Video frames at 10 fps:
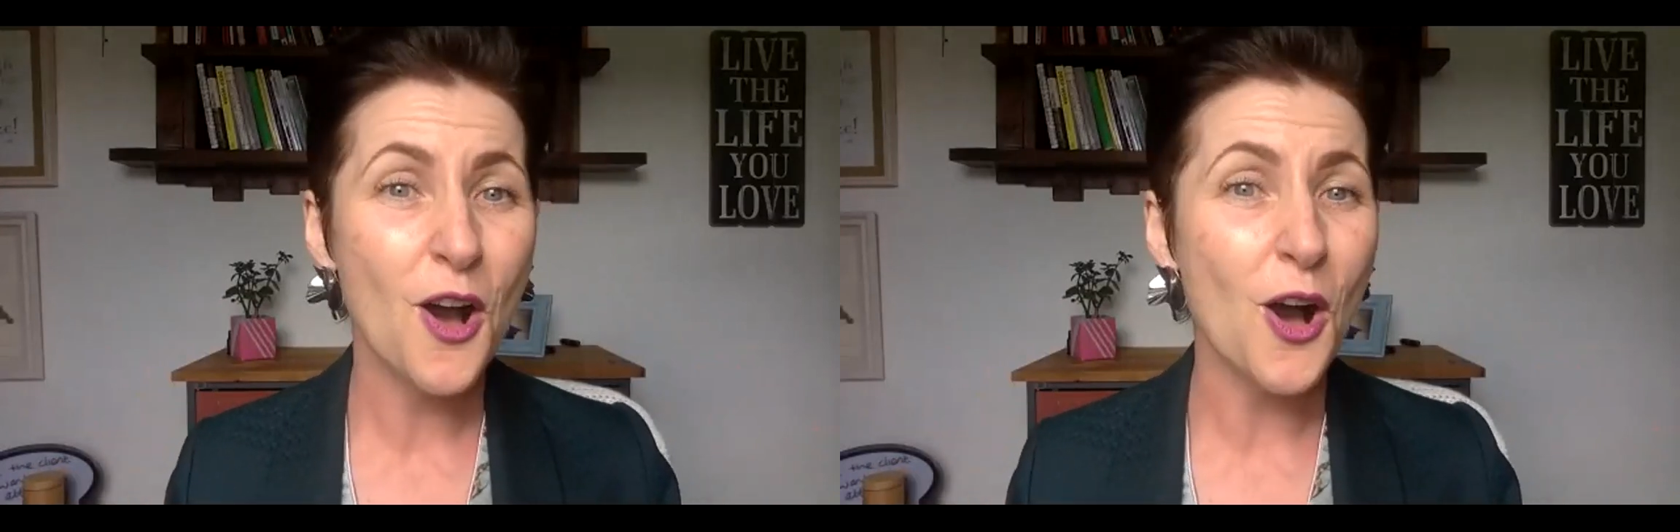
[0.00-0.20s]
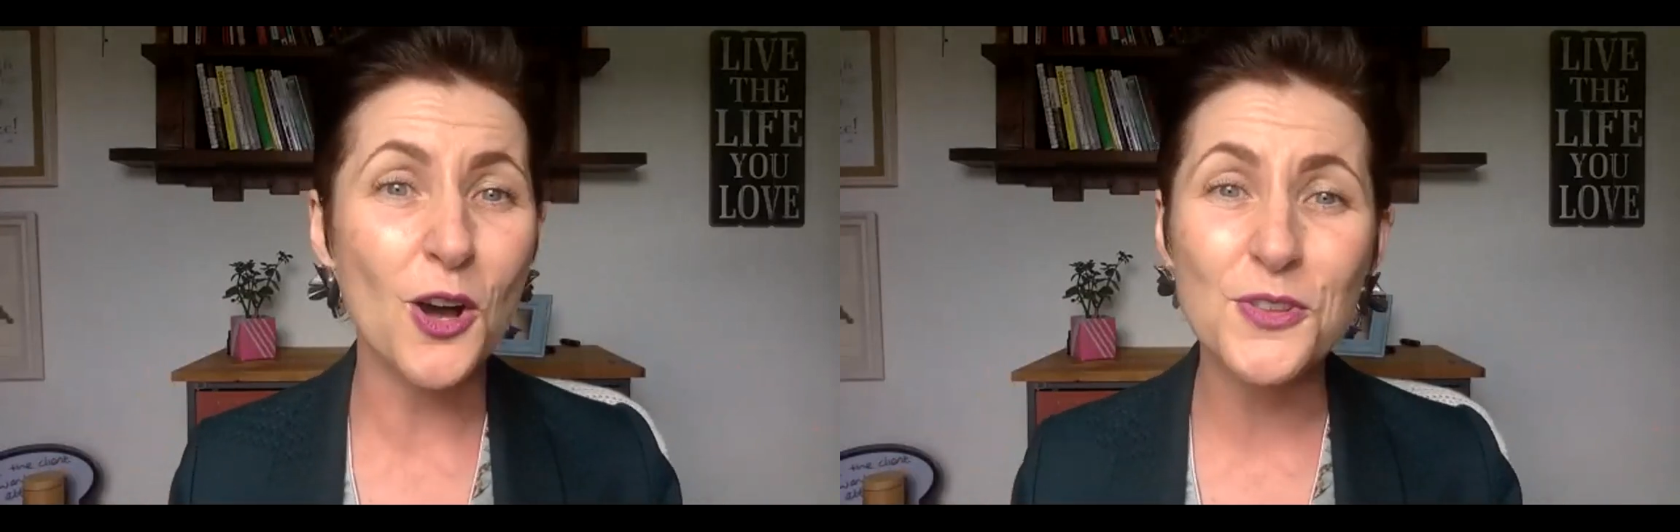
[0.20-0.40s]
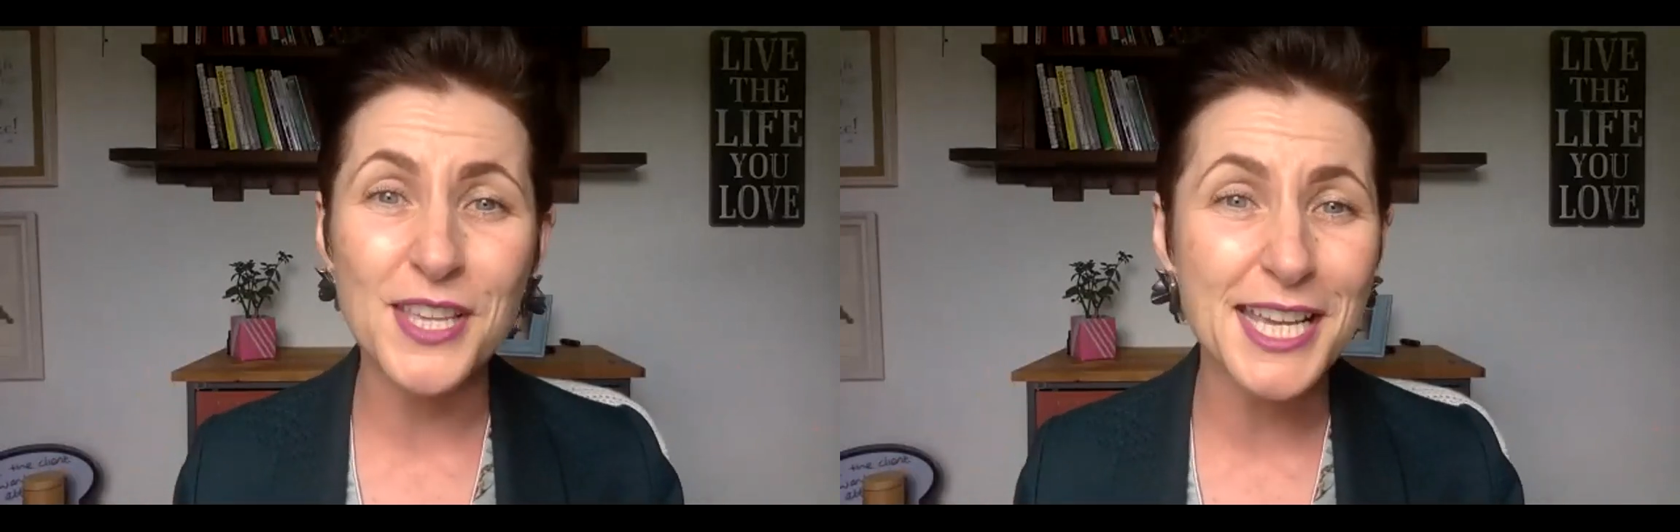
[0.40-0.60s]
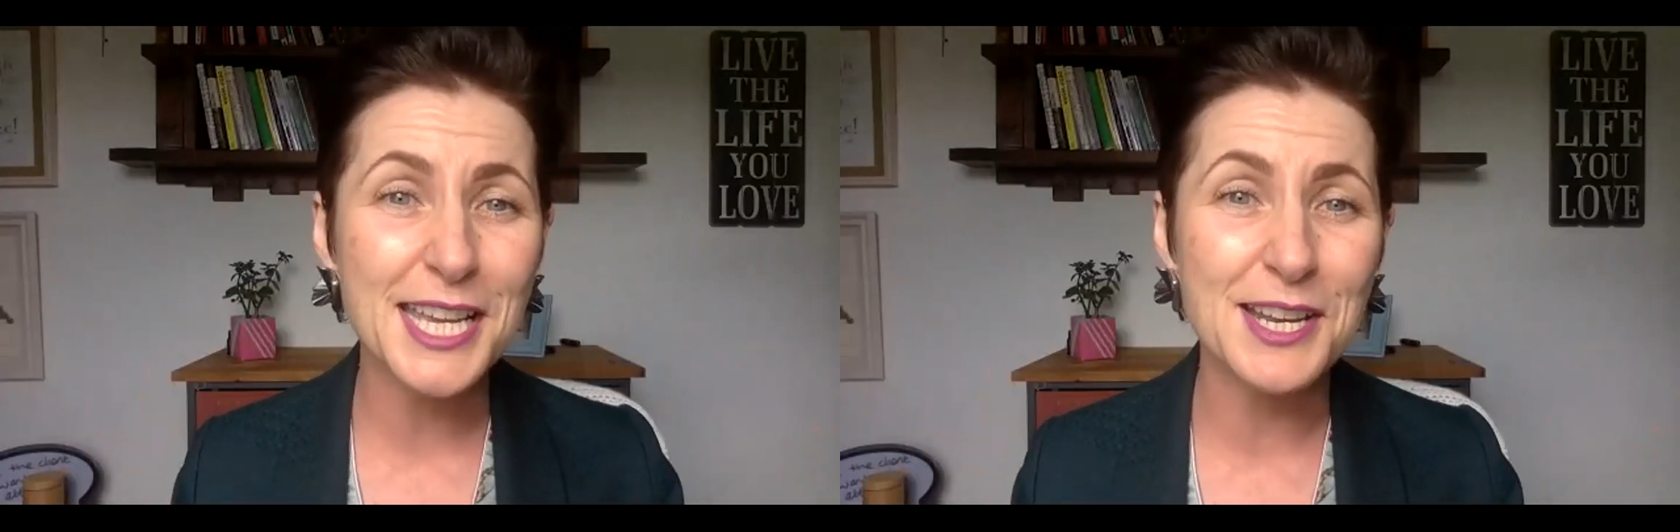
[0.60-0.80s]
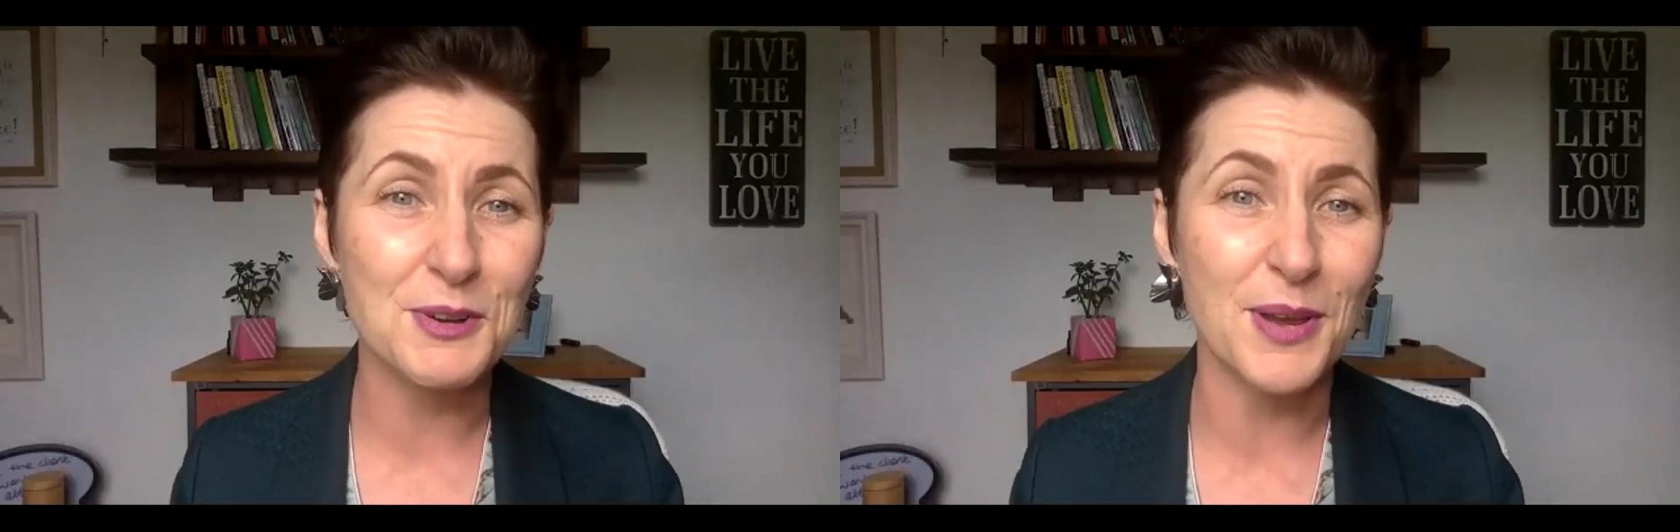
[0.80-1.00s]
All they
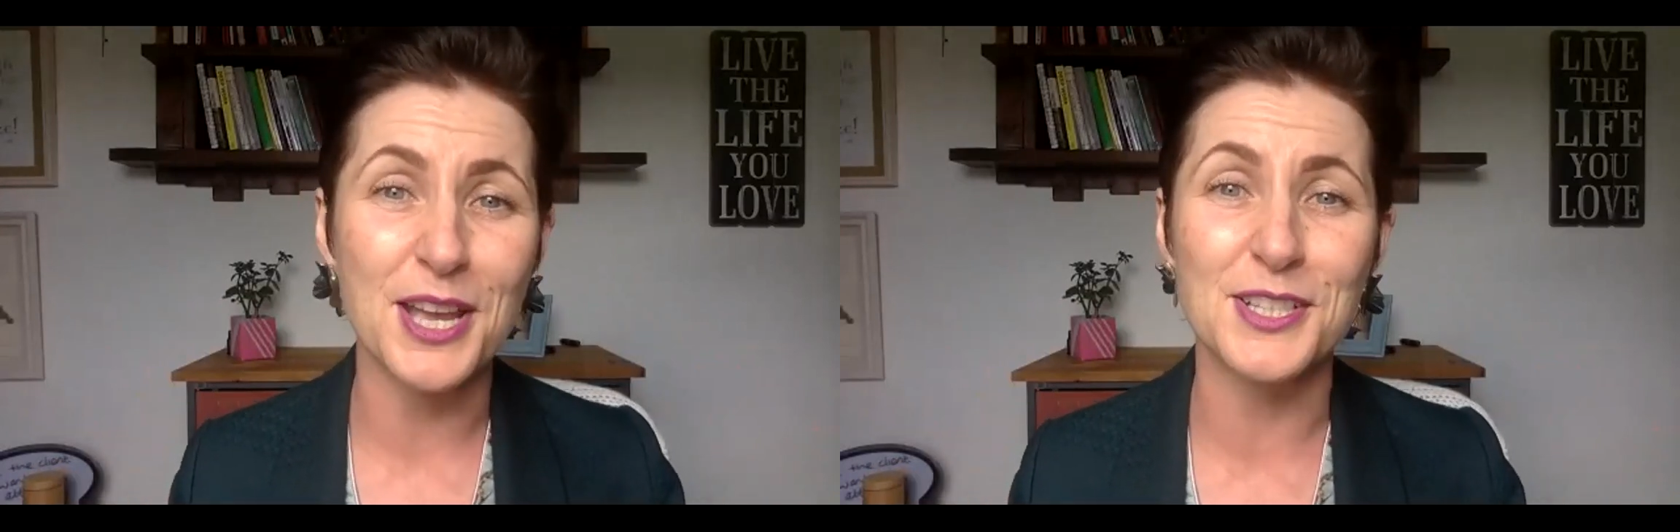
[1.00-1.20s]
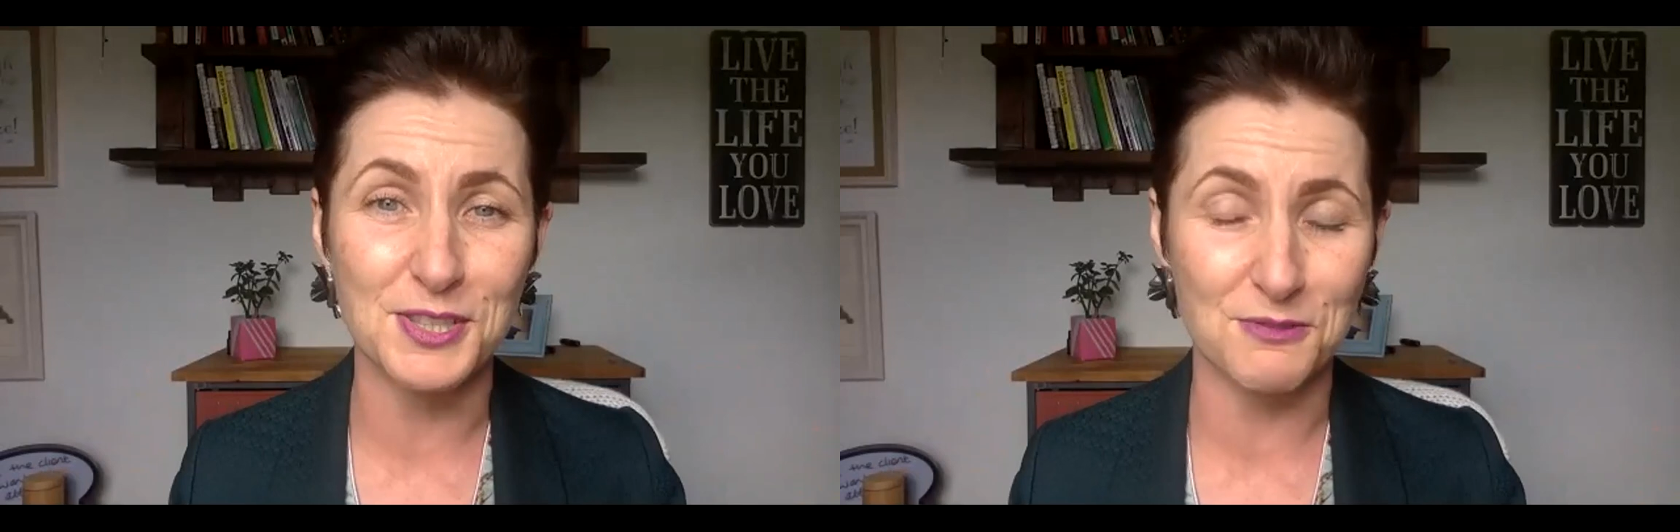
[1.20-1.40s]
care about is the